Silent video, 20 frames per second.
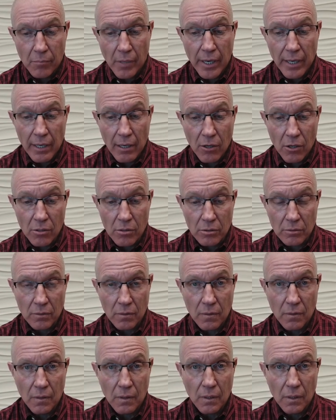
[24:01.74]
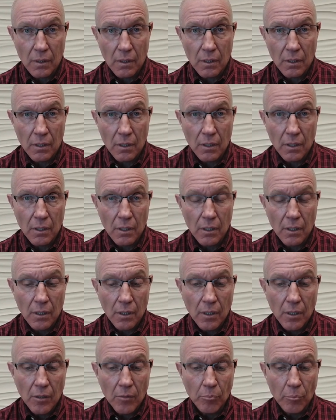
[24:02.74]
my own.
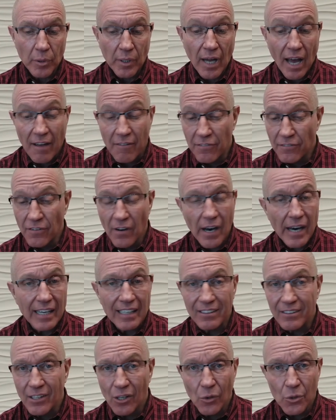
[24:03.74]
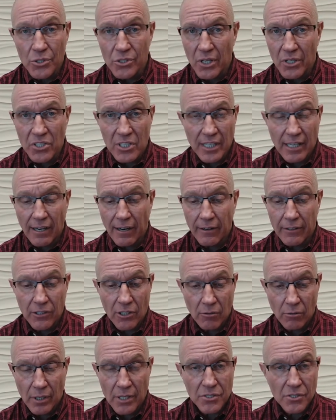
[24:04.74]
But I find no such
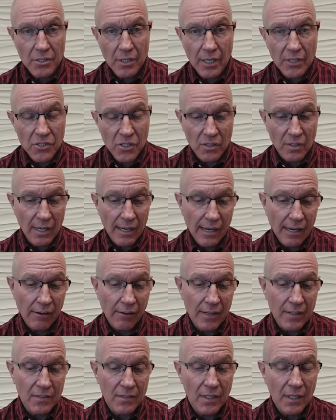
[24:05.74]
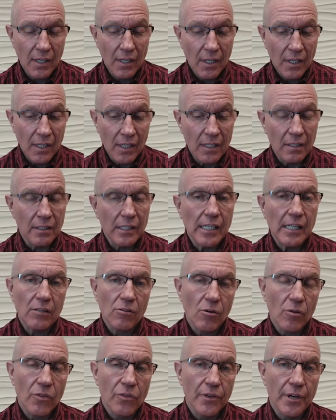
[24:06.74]
characteristics inherent in
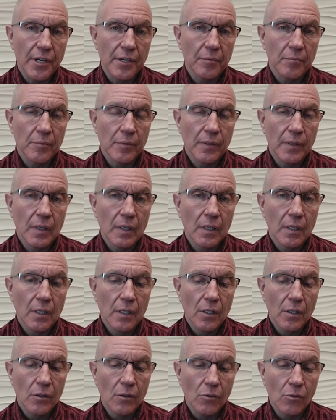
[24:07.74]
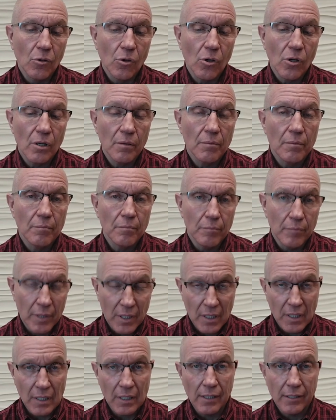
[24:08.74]
either them or
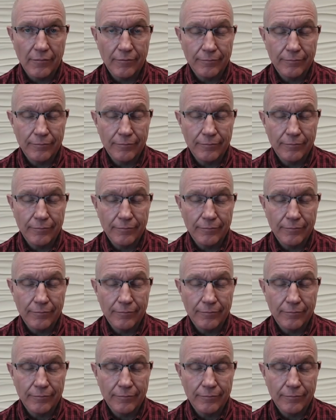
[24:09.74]
me."